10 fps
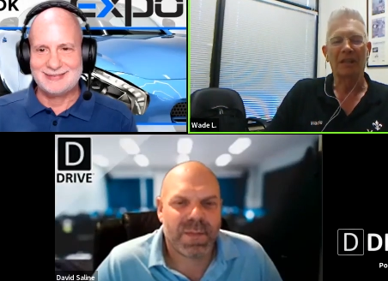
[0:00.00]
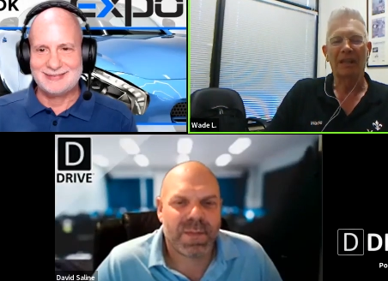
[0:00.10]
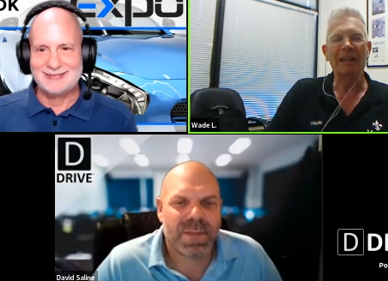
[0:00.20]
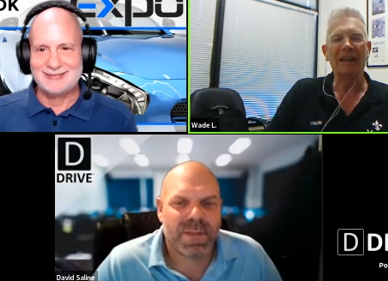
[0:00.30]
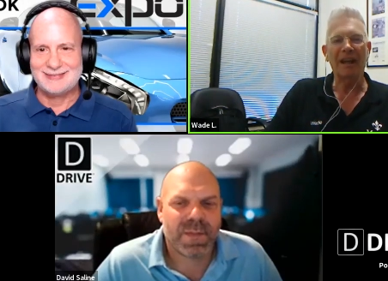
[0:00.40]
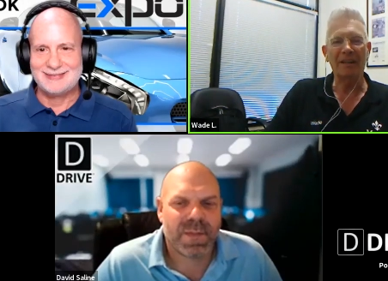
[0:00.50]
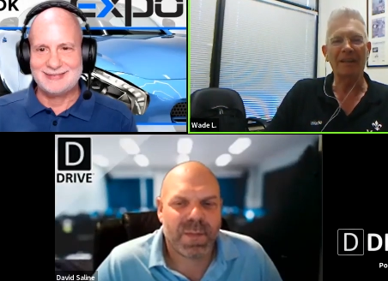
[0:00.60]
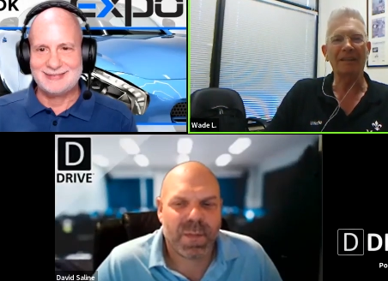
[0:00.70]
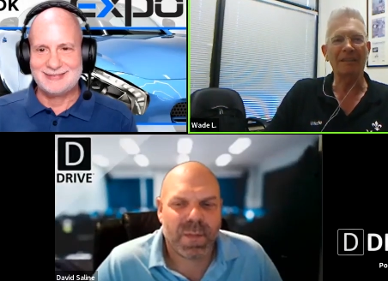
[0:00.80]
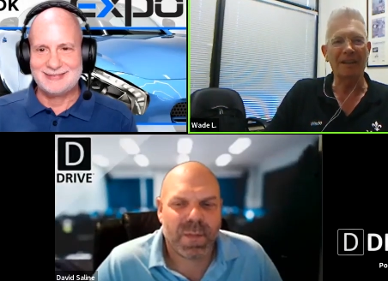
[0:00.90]
Speaker 1: get out of
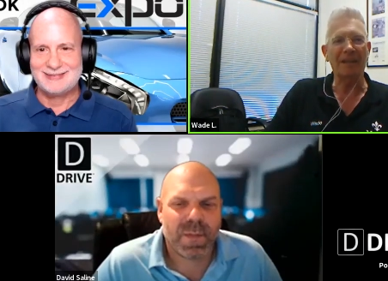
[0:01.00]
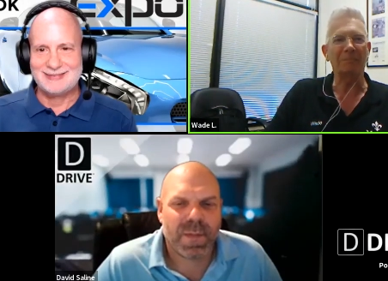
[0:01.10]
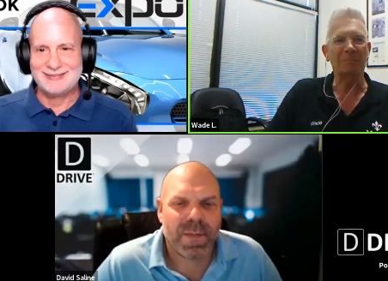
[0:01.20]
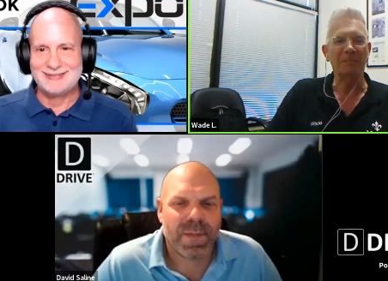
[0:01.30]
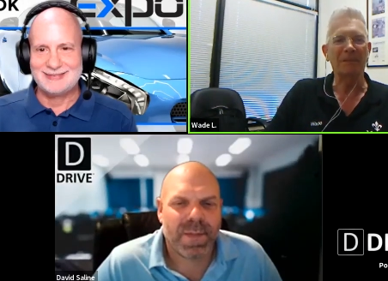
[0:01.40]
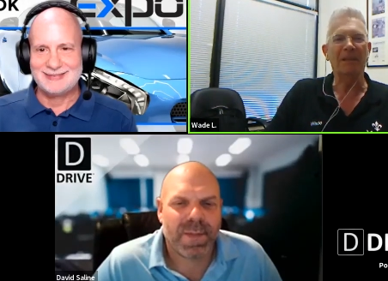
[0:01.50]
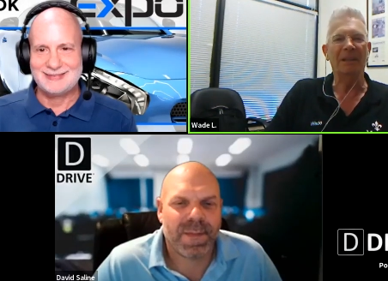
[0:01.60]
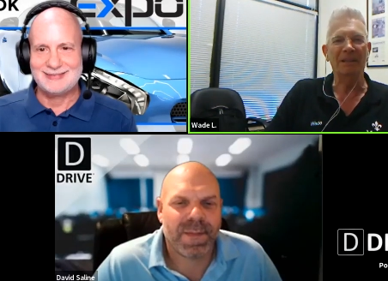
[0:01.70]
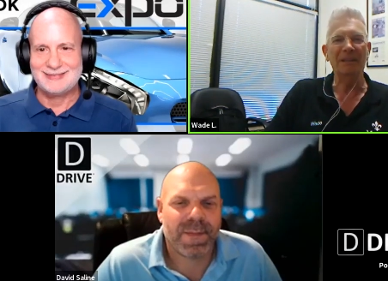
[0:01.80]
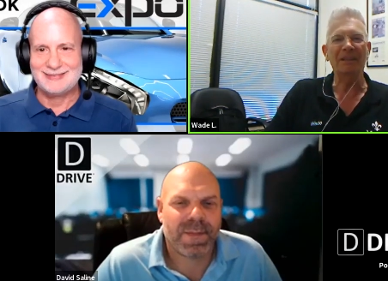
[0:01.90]
the shop
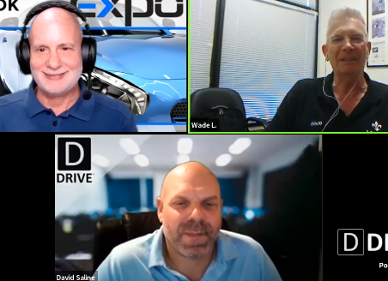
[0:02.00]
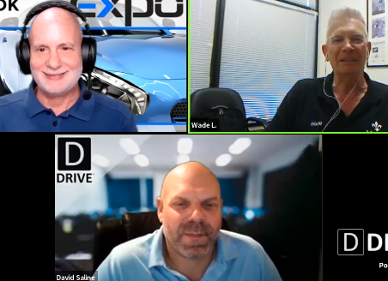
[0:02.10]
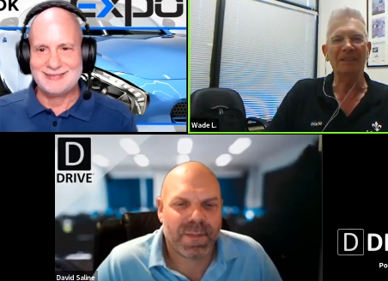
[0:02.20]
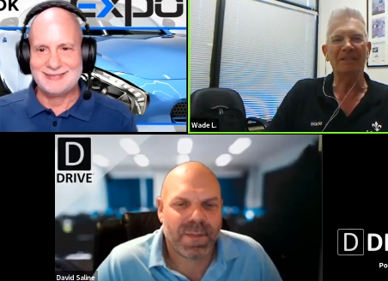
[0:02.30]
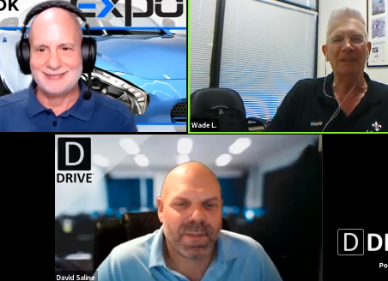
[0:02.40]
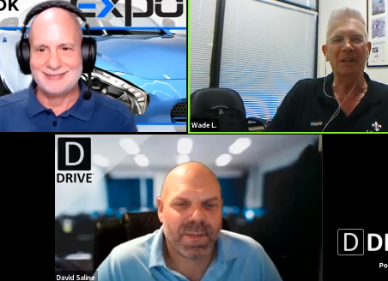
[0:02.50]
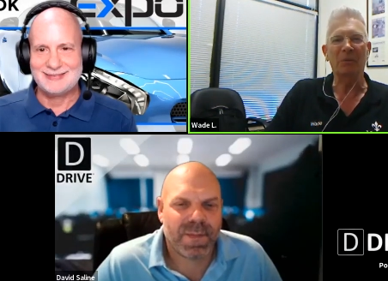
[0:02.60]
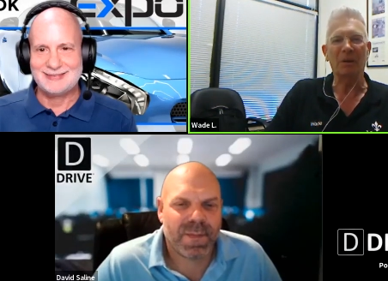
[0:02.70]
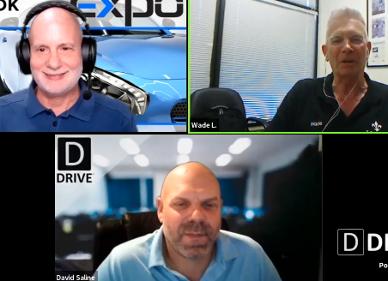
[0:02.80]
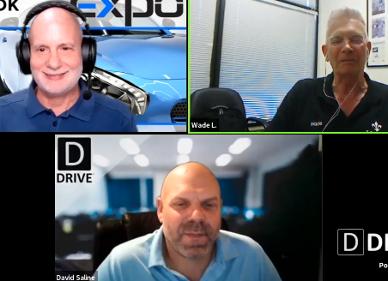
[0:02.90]
and uh,
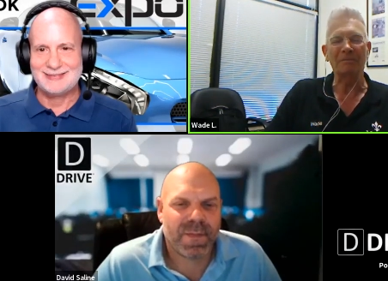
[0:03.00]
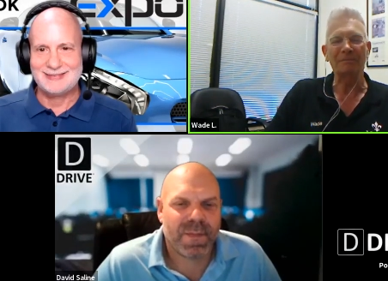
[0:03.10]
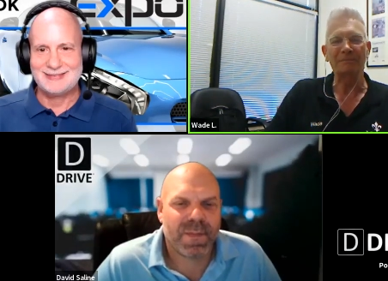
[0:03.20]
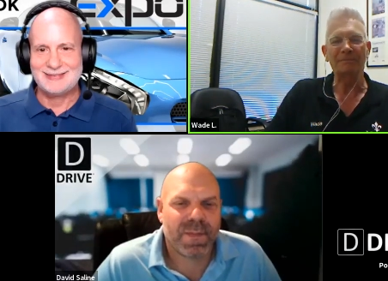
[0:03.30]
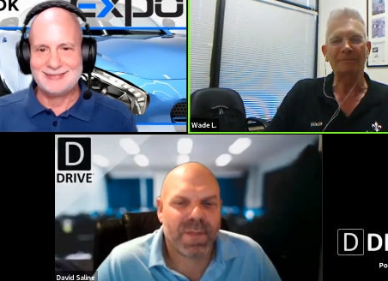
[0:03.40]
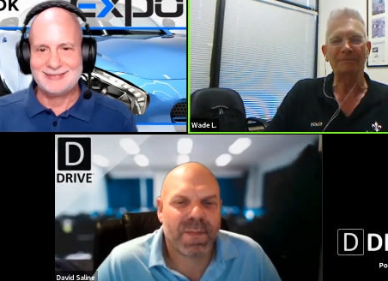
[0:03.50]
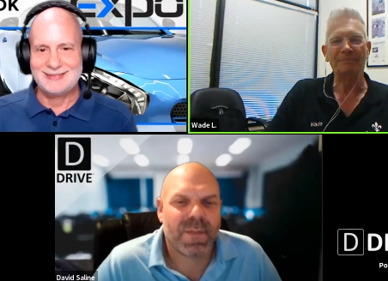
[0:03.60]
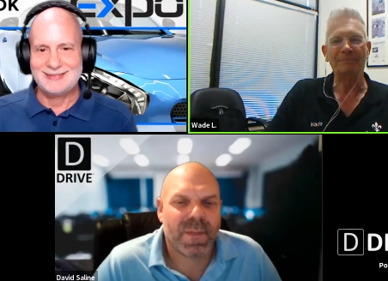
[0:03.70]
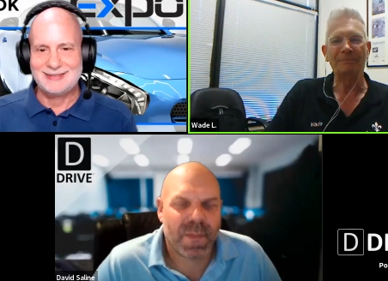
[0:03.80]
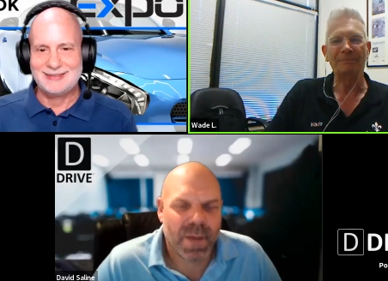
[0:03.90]
network.
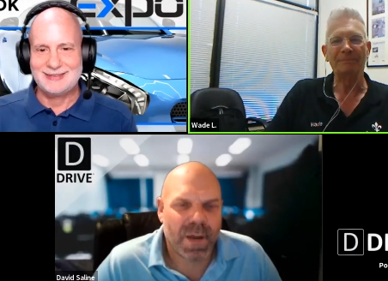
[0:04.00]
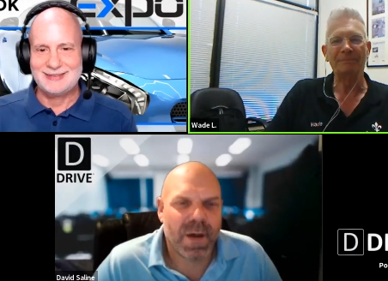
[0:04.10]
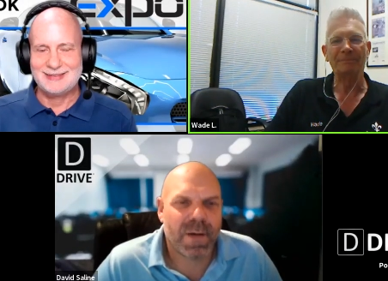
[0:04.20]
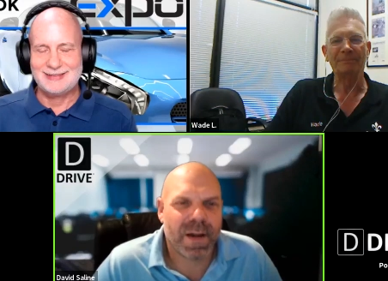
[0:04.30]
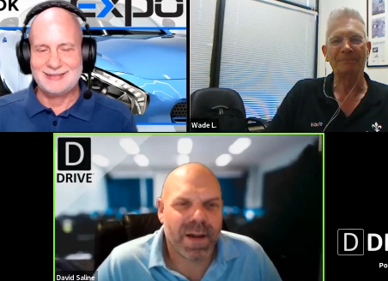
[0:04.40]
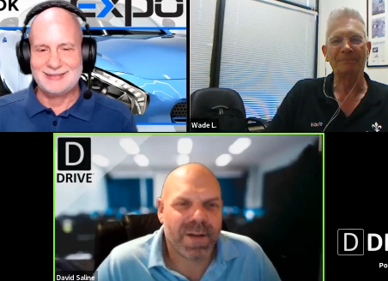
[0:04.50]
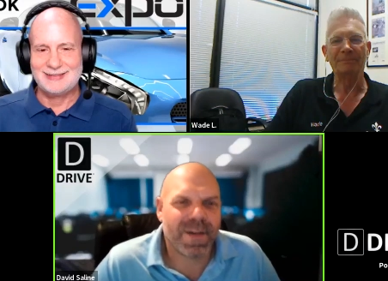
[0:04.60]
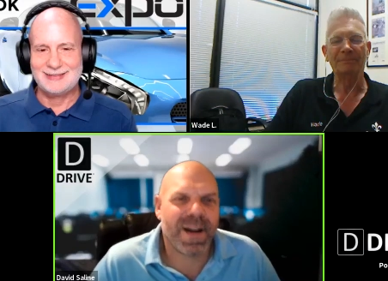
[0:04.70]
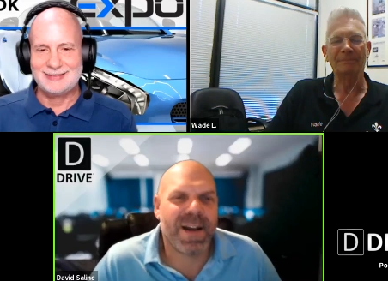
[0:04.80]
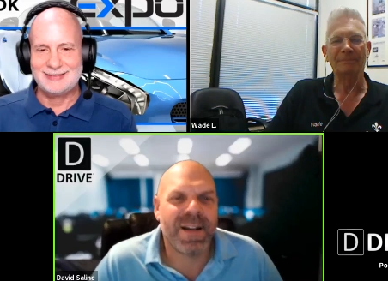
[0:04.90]
Speaker 2: Okay,
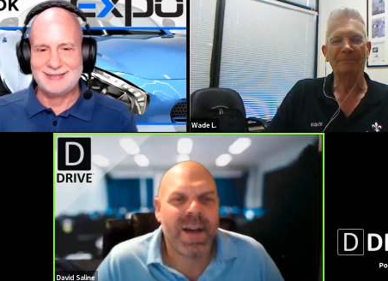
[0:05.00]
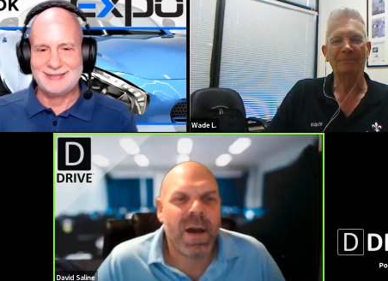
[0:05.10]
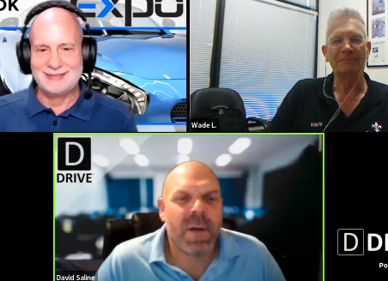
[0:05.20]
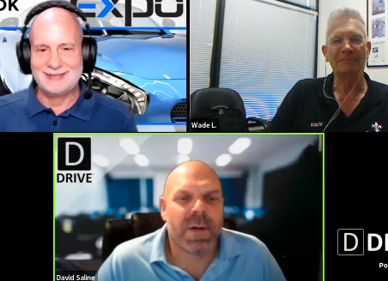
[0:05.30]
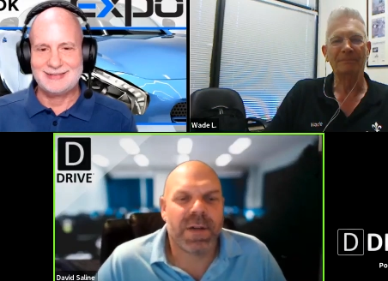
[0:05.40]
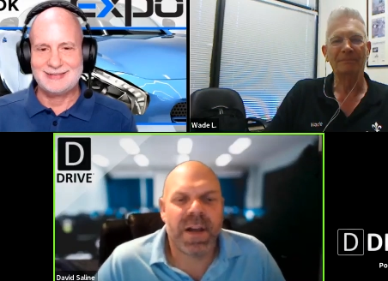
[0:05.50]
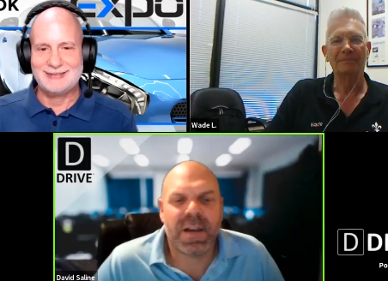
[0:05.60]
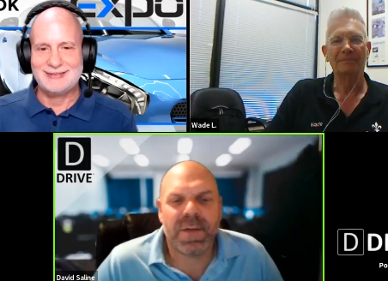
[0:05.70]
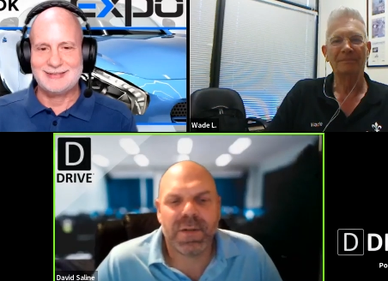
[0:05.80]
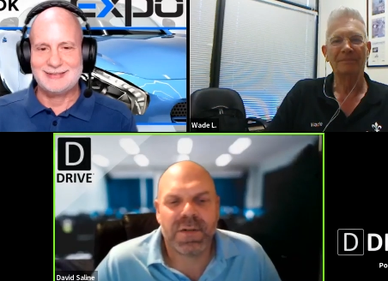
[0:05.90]
great. Well, thank
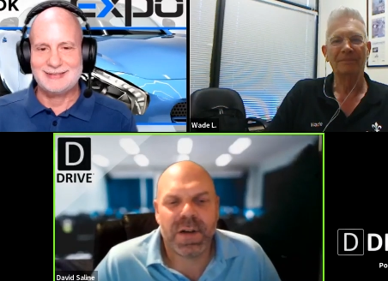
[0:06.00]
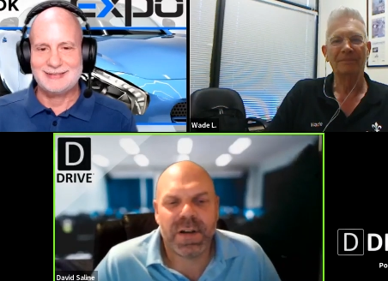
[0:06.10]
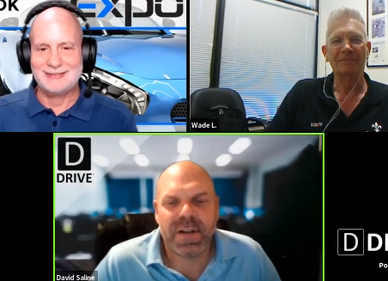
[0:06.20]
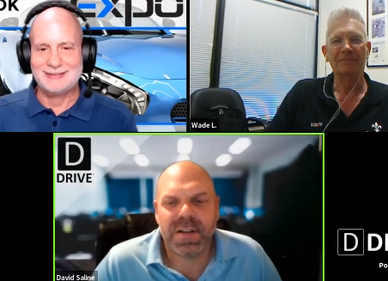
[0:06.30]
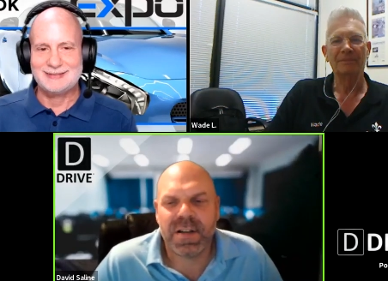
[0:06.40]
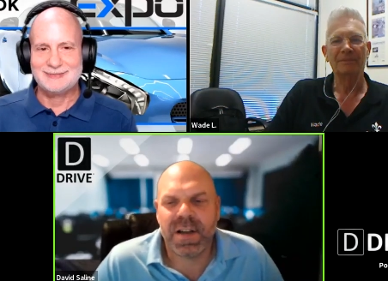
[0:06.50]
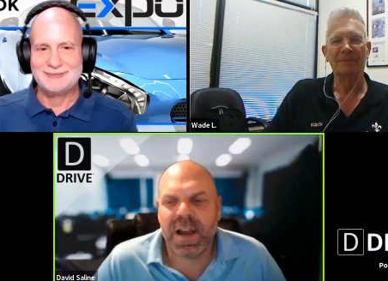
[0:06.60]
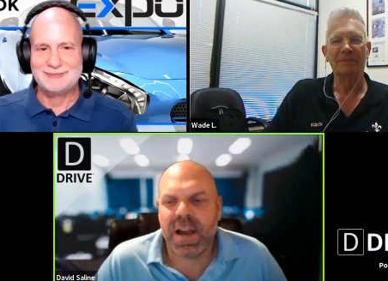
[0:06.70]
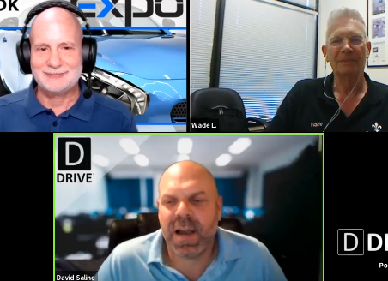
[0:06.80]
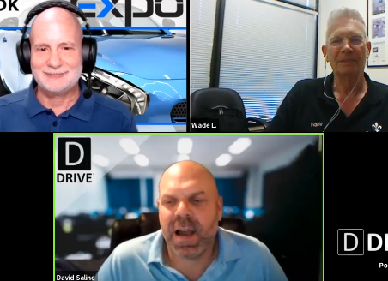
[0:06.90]
you for joining us
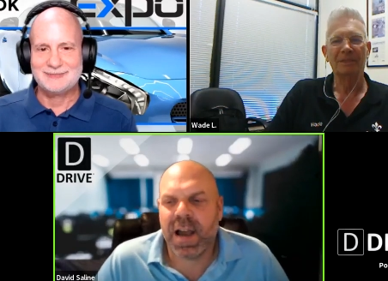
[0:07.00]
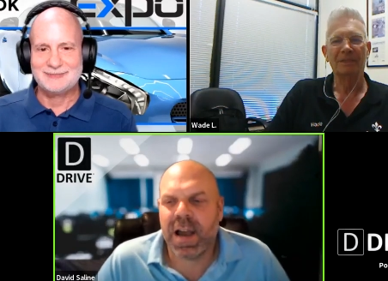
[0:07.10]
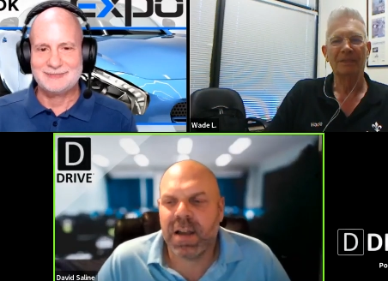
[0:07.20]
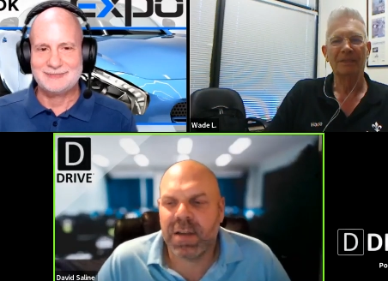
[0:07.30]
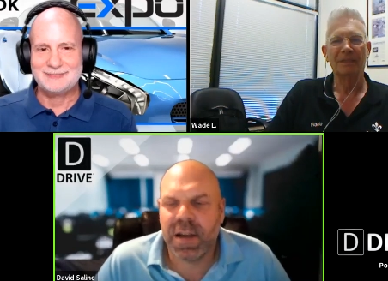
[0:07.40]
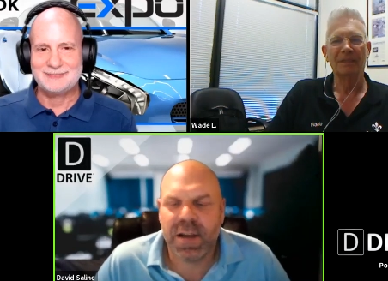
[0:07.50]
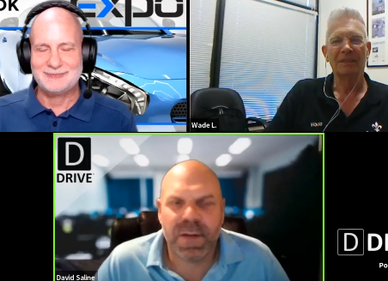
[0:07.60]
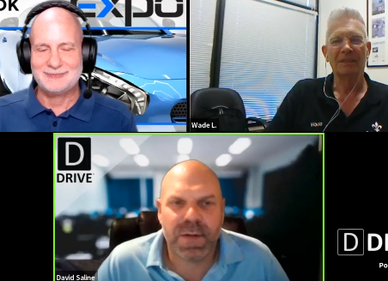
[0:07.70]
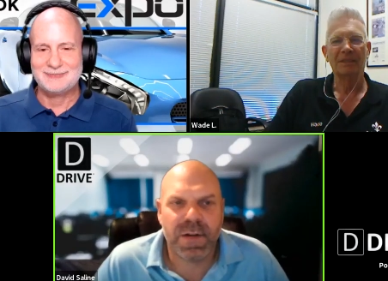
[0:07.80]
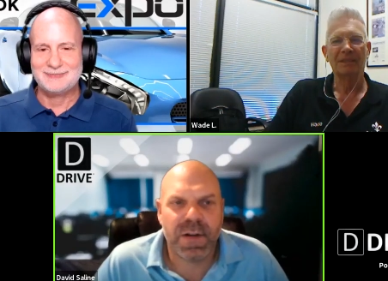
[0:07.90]
today and thank you
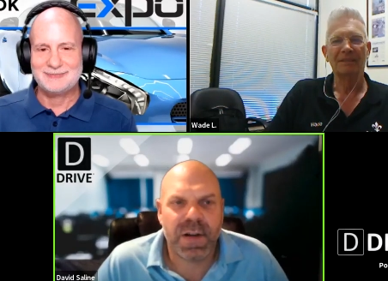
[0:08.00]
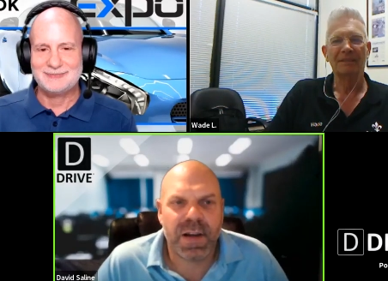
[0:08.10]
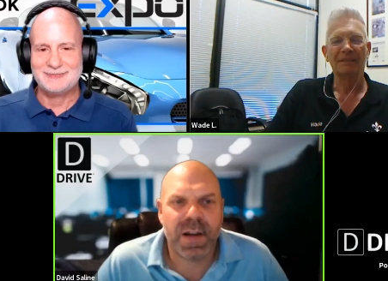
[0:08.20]
for tuning in,